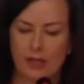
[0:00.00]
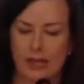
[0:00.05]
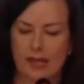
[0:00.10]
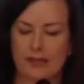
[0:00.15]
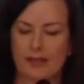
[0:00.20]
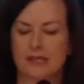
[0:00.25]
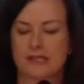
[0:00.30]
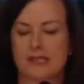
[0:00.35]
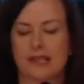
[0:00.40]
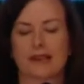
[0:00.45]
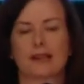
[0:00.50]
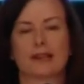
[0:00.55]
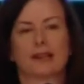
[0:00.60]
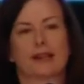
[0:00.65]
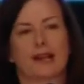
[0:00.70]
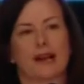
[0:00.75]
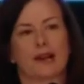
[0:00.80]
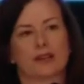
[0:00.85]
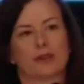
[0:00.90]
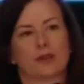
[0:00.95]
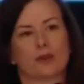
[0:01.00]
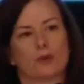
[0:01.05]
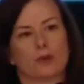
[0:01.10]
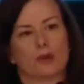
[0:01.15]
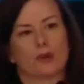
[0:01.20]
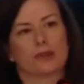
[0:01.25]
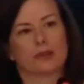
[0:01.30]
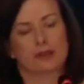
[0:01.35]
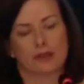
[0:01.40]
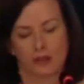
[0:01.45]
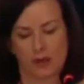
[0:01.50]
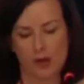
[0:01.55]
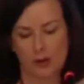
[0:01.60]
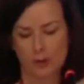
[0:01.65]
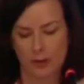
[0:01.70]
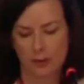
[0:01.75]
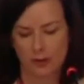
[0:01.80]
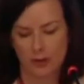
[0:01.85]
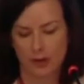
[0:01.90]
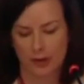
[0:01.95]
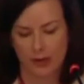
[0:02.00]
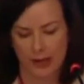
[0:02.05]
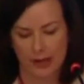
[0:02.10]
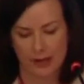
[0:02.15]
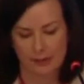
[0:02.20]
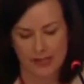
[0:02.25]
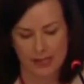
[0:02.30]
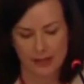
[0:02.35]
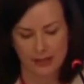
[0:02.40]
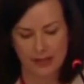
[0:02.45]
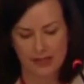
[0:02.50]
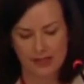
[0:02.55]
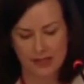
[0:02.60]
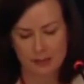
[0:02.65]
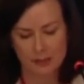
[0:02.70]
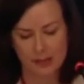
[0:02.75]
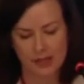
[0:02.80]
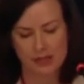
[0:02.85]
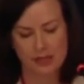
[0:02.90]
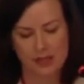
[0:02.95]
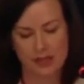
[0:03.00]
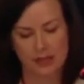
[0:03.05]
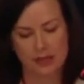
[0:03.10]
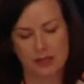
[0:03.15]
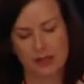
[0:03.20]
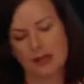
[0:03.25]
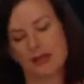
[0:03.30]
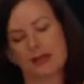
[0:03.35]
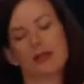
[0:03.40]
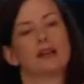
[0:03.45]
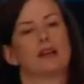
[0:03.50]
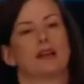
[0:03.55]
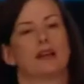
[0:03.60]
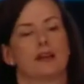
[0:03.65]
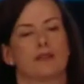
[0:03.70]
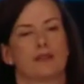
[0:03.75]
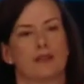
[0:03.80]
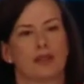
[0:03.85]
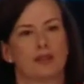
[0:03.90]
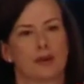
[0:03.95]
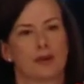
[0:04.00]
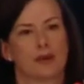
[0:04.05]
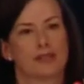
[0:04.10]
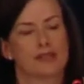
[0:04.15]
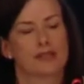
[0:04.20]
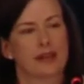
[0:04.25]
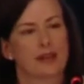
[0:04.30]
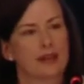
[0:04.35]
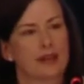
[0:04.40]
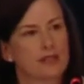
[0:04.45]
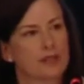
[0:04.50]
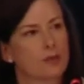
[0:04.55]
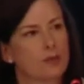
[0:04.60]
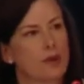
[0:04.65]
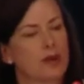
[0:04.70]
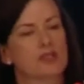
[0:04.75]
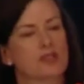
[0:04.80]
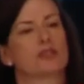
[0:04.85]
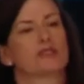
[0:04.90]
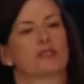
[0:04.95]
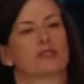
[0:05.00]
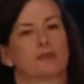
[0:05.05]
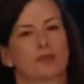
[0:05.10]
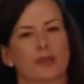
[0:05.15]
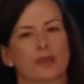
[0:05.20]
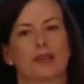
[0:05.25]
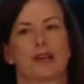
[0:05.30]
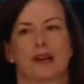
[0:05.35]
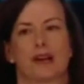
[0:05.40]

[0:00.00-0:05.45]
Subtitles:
In the second category, global programs, I'd like to mention that USAID Washington really